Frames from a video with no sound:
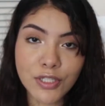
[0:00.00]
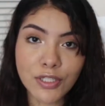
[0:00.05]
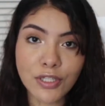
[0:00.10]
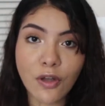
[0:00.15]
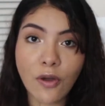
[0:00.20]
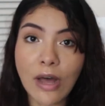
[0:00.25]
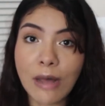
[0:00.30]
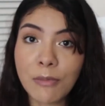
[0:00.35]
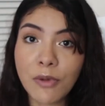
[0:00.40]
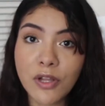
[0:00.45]

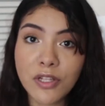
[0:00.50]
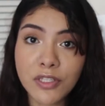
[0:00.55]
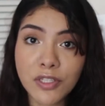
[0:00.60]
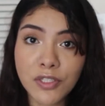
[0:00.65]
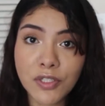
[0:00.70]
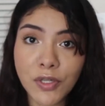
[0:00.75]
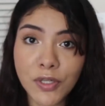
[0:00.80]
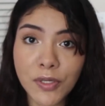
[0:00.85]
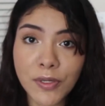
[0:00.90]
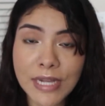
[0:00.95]
So I'm going to
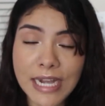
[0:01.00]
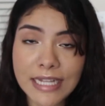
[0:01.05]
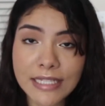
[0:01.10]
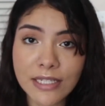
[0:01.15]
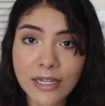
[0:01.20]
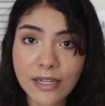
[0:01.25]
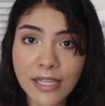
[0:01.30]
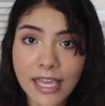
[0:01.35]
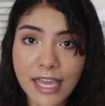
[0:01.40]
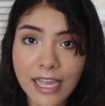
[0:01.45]
show you guys
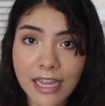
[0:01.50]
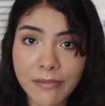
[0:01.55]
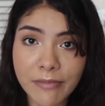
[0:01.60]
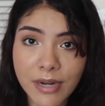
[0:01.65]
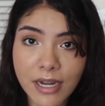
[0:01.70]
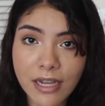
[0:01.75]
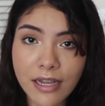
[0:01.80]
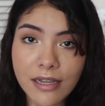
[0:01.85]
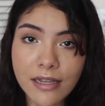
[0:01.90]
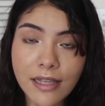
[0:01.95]
on
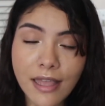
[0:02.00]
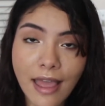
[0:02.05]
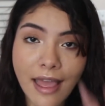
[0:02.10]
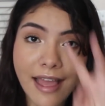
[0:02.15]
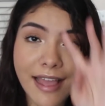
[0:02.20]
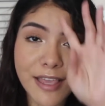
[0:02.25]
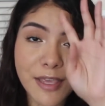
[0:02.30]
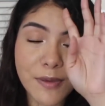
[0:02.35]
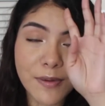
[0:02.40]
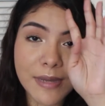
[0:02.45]
camera
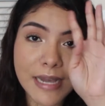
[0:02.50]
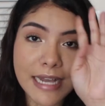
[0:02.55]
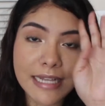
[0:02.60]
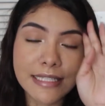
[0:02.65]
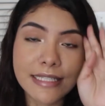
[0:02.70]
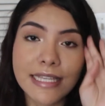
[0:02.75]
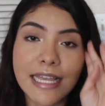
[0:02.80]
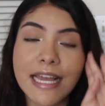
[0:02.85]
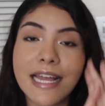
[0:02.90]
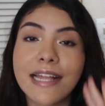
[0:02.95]
and you
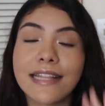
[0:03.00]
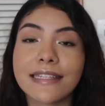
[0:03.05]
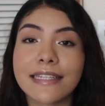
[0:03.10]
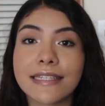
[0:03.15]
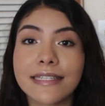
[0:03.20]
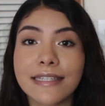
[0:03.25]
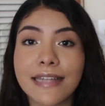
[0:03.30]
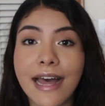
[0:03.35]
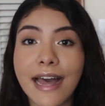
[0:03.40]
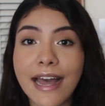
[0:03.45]
guys can
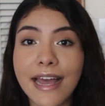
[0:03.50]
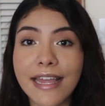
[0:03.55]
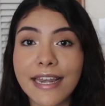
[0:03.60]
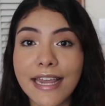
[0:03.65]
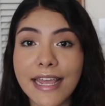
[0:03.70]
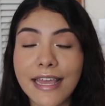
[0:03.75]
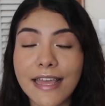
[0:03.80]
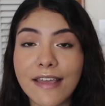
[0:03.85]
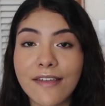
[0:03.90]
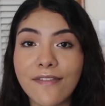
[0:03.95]
decide
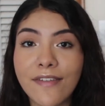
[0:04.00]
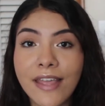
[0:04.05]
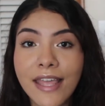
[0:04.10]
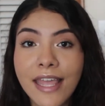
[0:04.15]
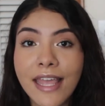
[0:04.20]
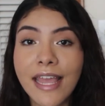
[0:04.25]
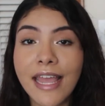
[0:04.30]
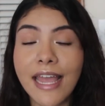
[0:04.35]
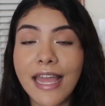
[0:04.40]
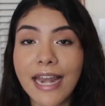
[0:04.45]
if
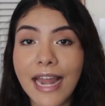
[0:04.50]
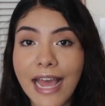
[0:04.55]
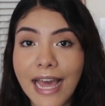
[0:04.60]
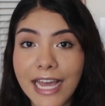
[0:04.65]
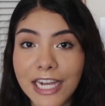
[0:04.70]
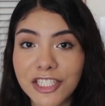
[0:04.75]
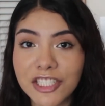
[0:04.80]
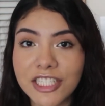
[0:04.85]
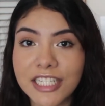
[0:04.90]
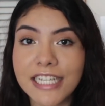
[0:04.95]
it
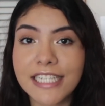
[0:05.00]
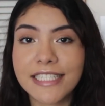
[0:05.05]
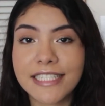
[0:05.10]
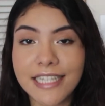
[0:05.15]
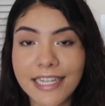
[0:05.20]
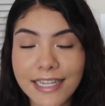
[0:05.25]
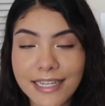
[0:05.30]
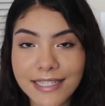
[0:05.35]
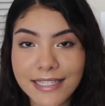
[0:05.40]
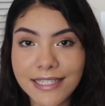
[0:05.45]
actually
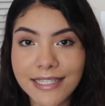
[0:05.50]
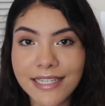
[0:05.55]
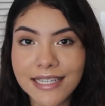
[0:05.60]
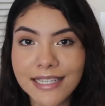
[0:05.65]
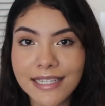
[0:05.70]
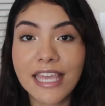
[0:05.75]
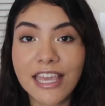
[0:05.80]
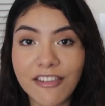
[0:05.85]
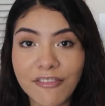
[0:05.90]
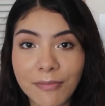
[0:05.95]
does
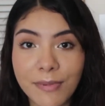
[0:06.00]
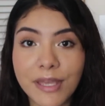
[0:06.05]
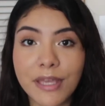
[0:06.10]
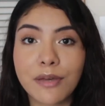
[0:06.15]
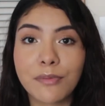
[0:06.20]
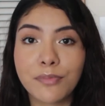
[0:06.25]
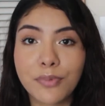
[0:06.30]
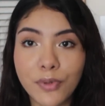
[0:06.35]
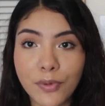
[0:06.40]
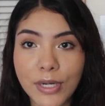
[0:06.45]
give me
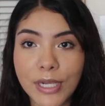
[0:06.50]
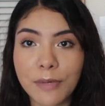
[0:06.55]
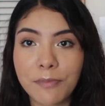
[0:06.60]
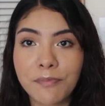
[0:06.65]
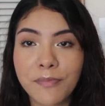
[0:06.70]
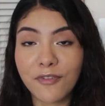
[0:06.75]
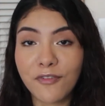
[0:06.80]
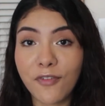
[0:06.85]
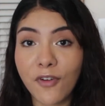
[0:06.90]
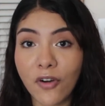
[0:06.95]
a booty.
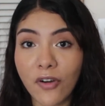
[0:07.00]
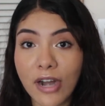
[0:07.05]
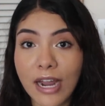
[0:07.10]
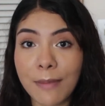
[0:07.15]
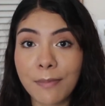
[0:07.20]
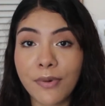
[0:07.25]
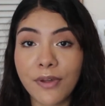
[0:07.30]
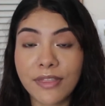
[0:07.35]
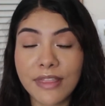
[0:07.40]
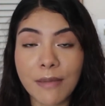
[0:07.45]
Before
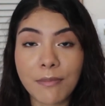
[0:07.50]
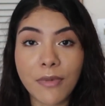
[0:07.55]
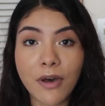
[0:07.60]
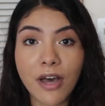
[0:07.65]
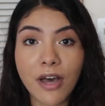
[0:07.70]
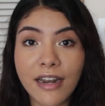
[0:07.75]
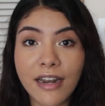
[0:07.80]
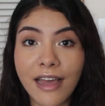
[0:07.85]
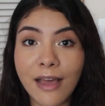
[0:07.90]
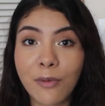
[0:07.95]
I put them
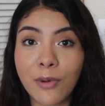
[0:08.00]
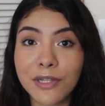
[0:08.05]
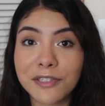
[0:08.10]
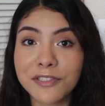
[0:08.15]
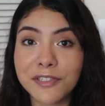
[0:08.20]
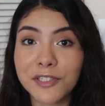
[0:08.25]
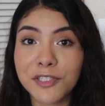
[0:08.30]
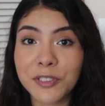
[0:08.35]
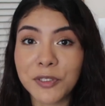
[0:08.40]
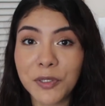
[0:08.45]
I
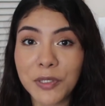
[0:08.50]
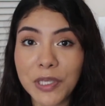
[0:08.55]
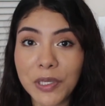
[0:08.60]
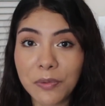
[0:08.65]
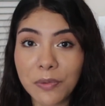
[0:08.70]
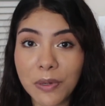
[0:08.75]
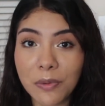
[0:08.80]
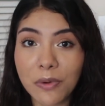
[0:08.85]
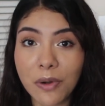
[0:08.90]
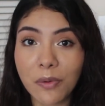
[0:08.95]
want to show
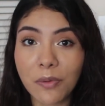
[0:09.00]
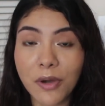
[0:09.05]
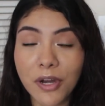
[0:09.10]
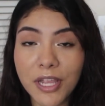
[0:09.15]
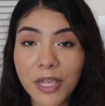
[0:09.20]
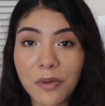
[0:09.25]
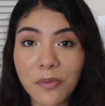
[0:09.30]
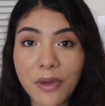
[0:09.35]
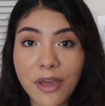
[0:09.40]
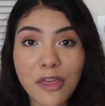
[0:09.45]
you what we're
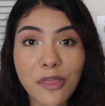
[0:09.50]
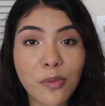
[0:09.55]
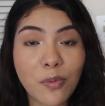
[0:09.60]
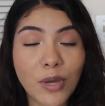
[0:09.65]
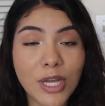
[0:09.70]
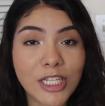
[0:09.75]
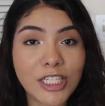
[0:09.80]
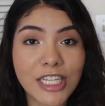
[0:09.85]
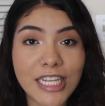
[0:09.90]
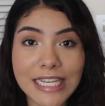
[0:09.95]
working with,
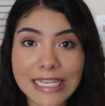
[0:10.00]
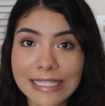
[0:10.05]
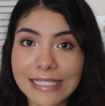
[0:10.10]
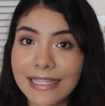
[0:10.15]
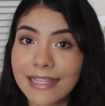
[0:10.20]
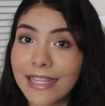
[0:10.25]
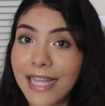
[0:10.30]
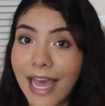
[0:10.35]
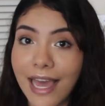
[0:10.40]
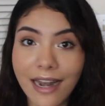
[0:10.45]
which
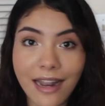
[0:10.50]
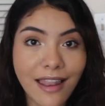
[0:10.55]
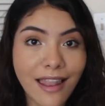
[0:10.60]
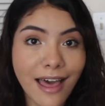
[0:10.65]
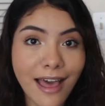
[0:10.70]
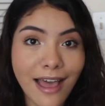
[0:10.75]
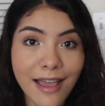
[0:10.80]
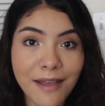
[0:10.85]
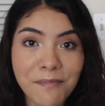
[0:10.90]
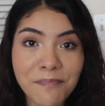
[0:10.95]
is not a
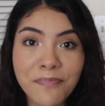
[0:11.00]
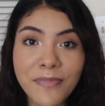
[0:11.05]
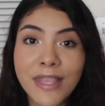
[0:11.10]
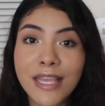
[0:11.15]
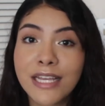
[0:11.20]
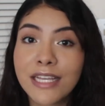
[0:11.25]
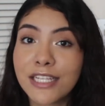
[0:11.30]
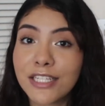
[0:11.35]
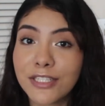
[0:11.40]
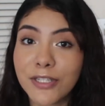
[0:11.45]
lot.
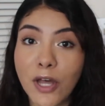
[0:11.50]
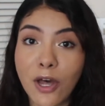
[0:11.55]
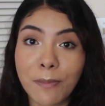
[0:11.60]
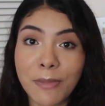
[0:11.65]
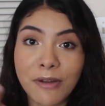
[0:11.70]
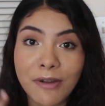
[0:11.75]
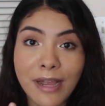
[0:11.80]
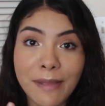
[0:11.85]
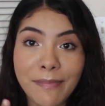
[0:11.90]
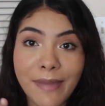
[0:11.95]
So I'll
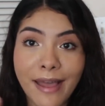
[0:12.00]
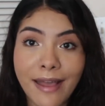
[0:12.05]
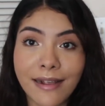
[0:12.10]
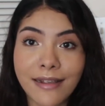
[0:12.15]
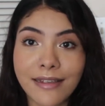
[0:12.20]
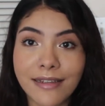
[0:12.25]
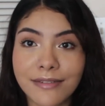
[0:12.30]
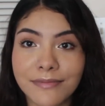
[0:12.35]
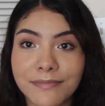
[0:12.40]
be right back.